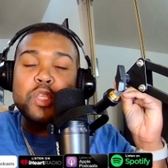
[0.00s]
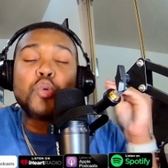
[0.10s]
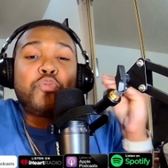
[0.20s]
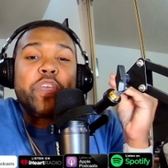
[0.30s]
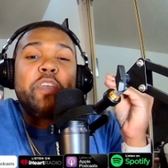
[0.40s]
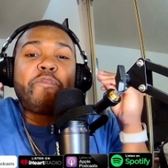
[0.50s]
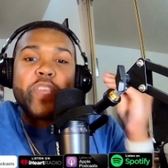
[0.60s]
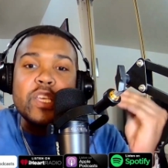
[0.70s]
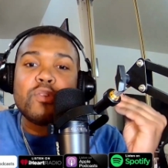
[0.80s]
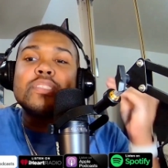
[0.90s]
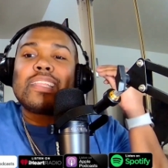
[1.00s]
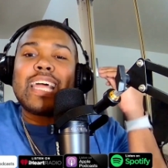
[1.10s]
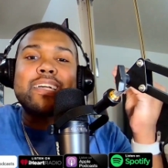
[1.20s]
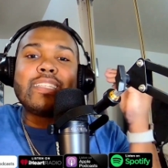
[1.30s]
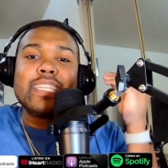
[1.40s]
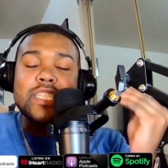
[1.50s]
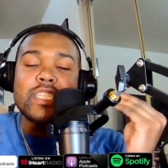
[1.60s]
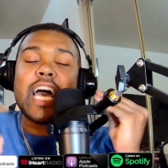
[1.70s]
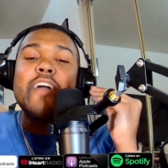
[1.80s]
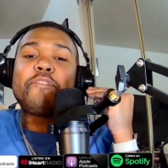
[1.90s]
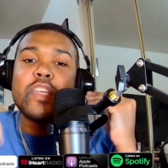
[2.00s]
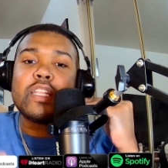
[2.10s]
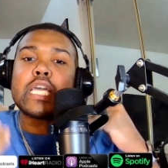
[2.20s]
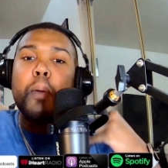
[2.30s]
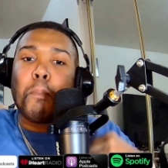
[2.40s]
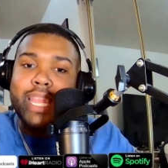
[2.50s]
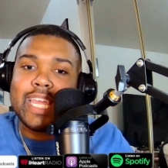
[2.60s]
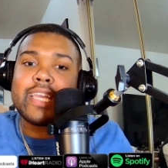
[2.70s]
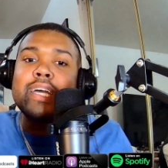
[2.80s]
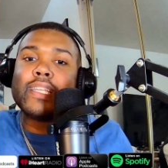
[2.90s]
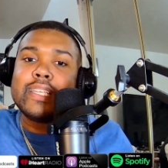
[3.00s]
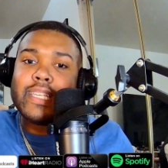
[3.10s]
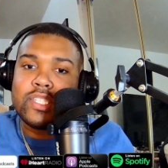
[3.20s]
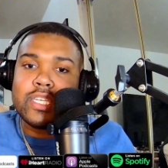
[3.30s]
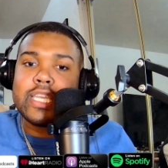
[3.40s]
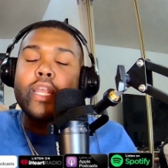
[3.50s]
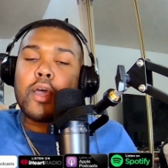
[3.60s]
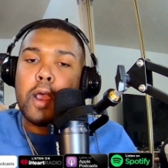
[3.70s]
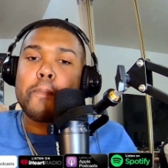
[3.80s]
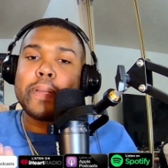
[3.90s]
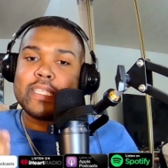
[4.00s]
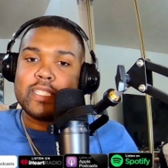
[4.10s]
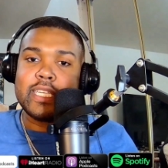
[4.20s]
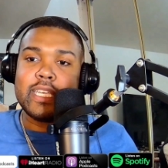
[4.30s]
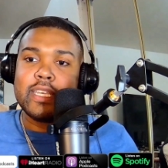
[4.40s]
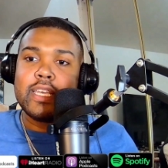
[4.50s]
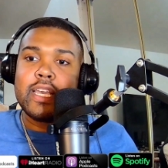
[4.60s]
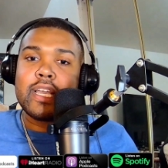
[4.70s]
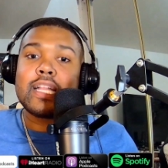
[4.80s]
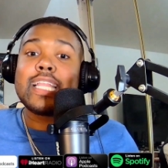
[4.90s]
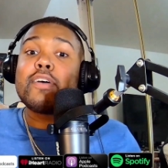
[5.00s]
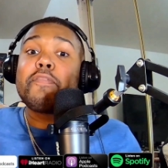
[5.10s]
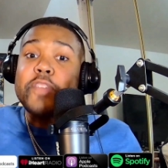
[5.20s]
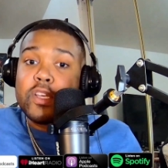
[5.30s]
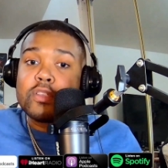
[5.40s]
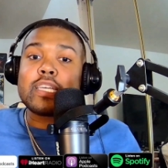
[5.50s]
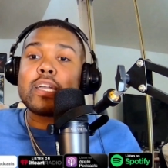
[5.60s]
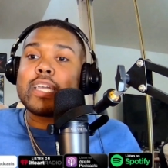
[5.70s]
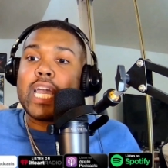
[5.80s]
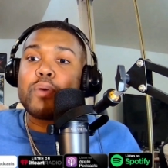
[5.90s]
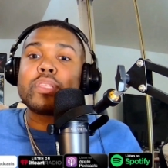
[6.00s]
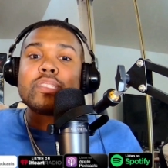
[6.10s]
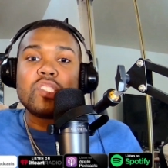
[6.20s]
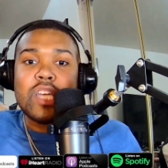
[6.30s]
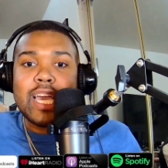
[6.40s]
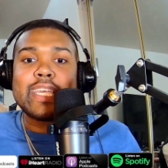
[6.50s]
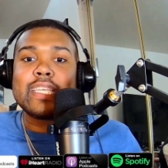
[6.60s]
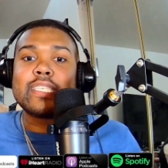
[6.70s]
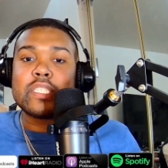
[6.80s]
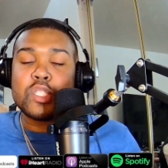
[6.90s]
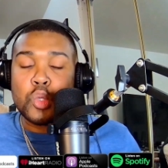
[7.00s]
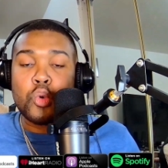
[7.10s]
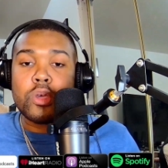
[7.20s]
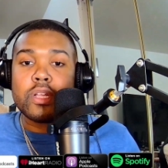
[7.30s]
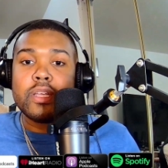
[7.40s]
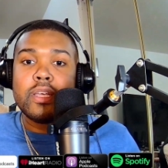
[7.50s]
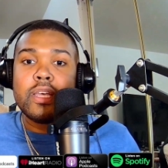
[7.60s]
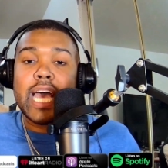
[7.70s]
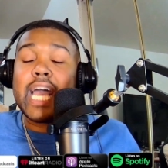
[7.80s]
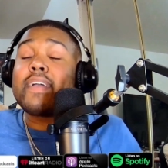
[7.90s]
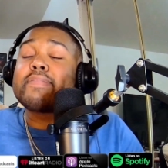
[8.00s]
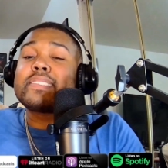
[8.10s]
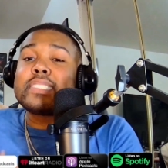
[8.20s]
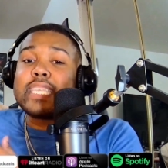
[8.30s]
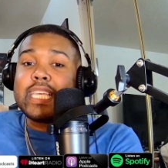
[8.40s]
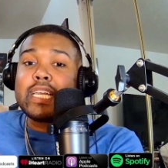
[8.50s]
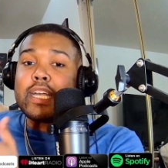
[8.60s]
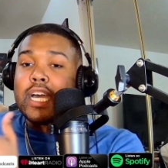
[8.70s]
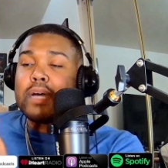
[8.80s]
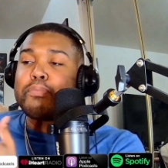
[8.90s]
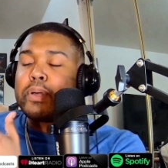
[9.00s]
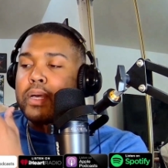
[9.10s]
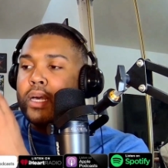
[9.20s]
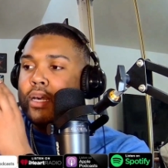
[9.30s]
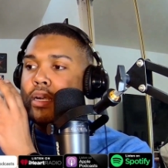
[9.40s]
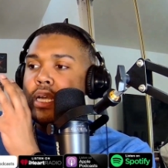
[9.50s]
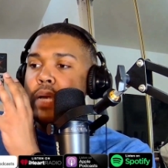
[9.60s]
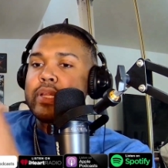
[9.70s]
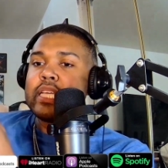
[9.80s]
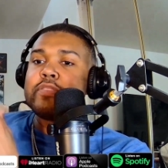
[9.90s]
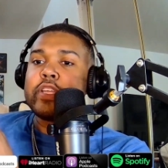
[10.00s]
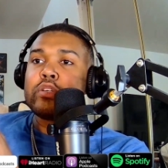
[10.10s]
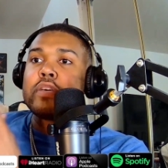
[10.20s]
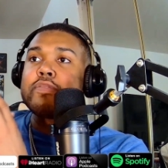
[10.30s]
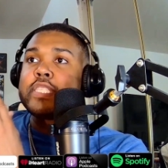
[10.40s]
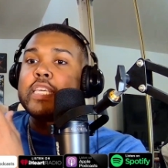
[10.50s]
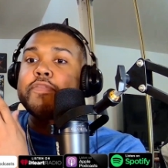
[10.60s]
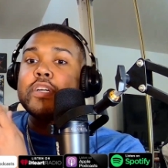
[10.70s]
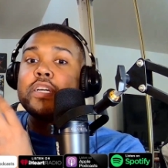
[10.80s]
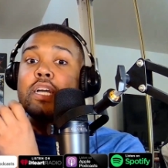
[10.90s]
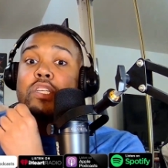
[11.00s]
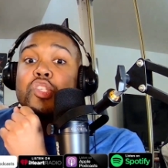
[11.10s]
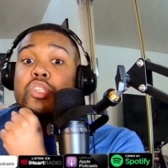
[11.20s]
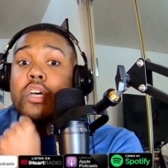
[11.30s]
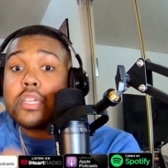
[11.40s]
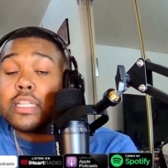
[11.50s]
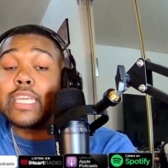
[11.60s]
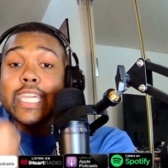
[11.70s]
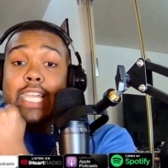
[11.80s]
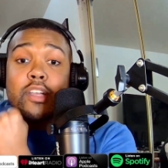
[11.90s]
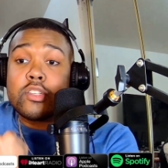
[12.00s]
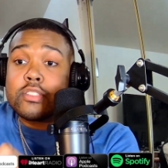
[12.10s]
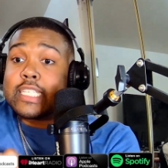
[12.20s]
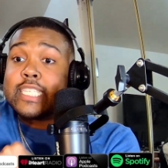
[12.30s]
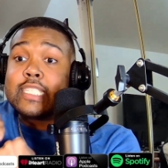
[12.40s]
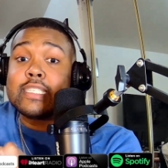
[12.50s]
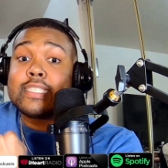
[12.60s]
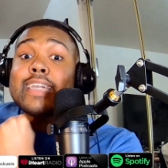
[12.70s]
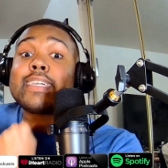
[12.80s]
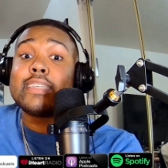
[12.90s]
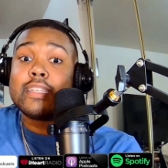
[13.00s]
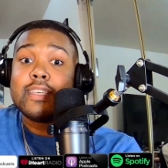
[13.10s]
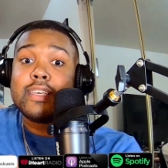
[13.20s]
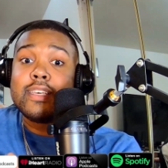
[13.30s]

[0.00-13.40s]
Yuffie feels like a ninja. I feel like I'm playing a ninja in an RPG. Cloud feels like a guy with a gigantic sword. I've seen comp, uh, compilation videos of Tifa juggling characters like she's in Tekken